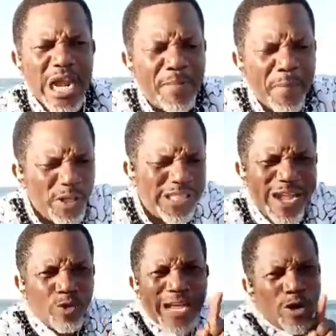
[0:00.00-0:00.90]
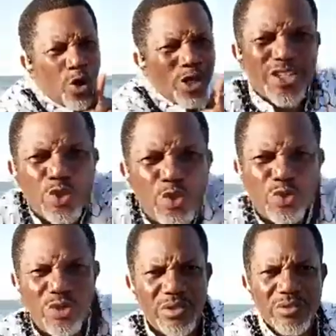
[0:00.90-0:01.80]
The Bible says you shall know the
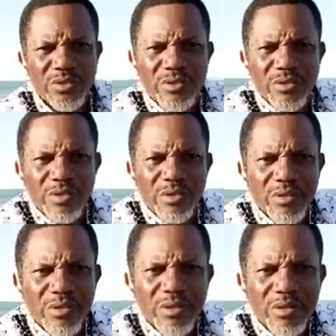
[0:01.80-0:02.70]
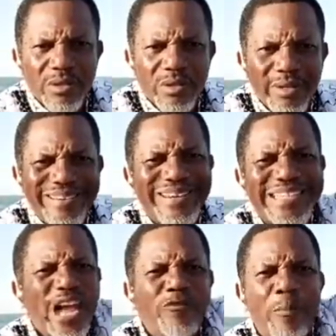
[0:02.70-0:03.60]
truth, The
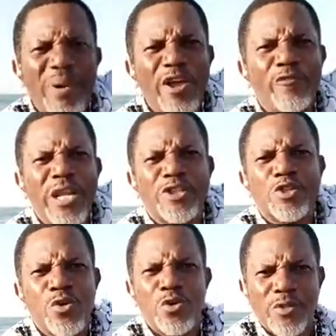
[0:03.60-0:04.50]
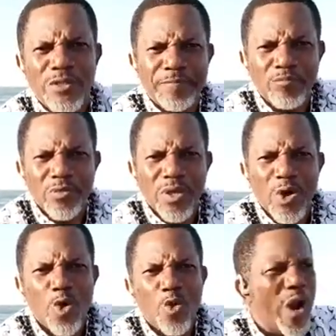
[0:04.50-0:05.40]
time for believing is gone.
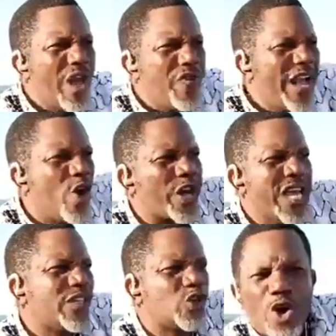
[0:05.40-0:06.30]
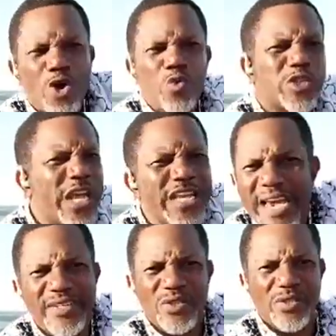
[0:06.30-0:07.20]
Whatever your kings talk, say
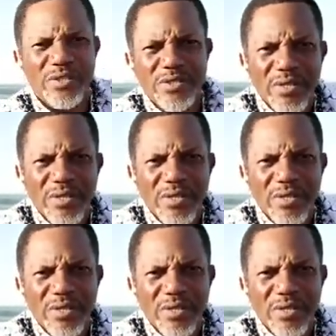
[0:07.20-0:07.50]
yes.